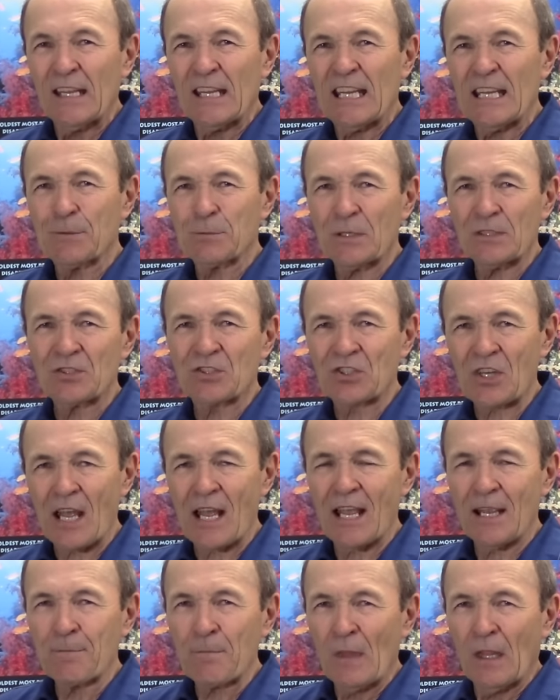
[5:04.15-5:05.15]
he would
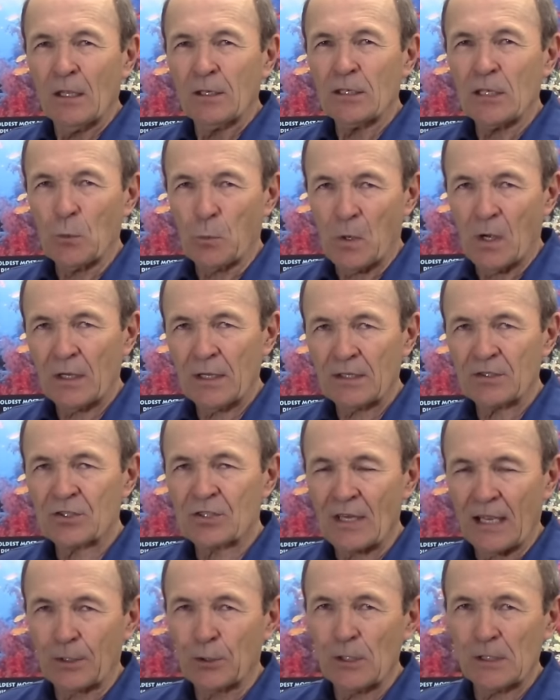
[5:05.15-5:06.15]
say, "You
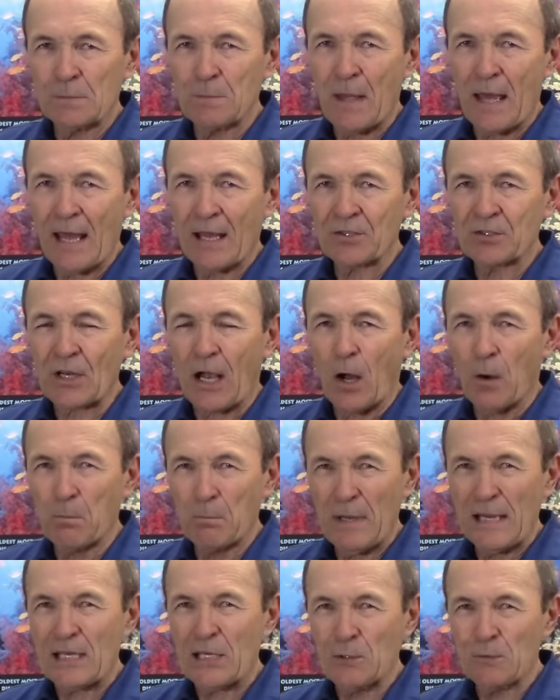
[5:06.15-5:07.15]
want a good mask, I'll
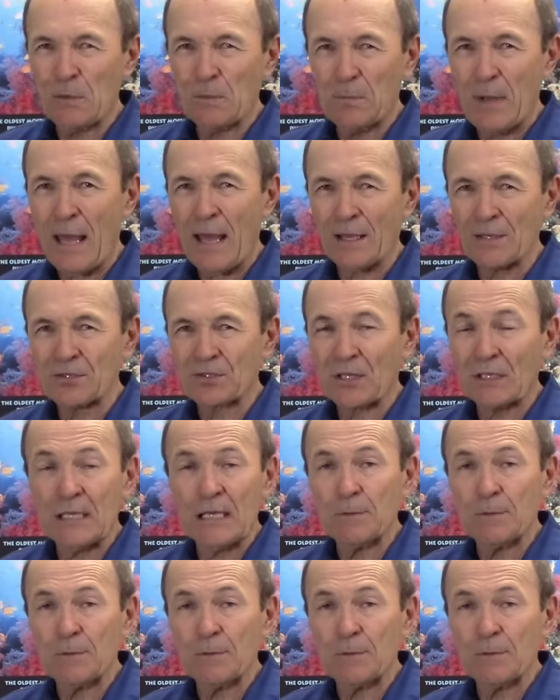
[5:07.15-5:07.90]
make you a mask."